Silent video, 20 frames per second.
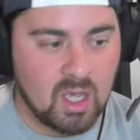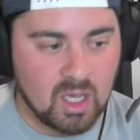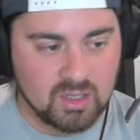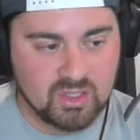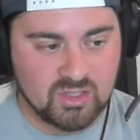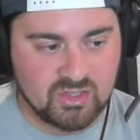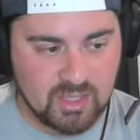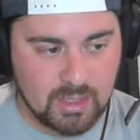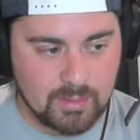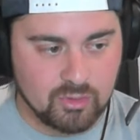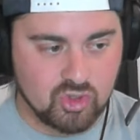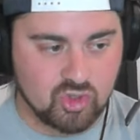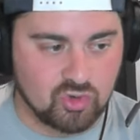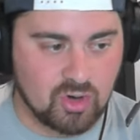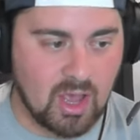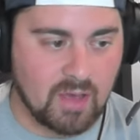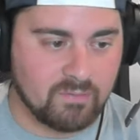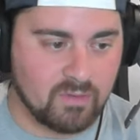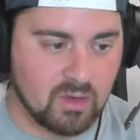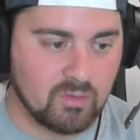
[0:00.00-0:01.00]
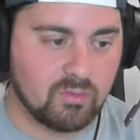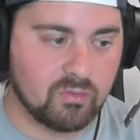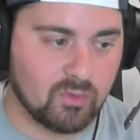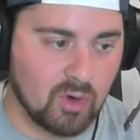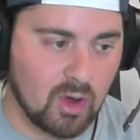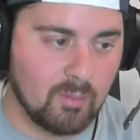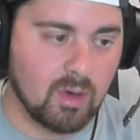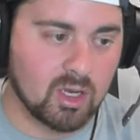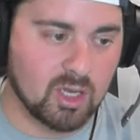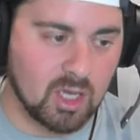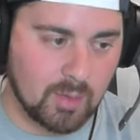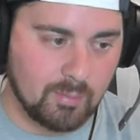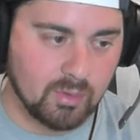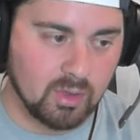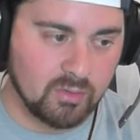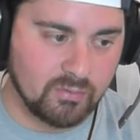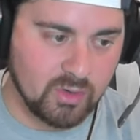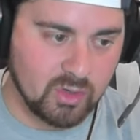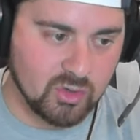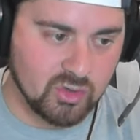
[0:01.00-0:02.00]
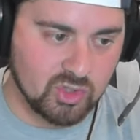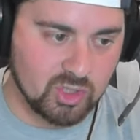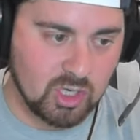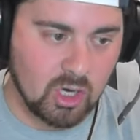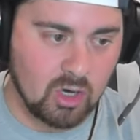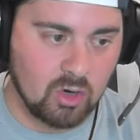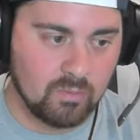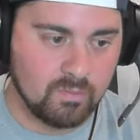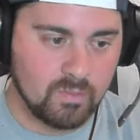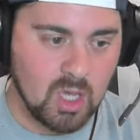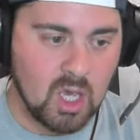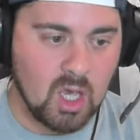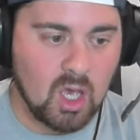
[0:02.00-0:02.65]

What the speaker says: that the Sabres drafted from a couple of years ago.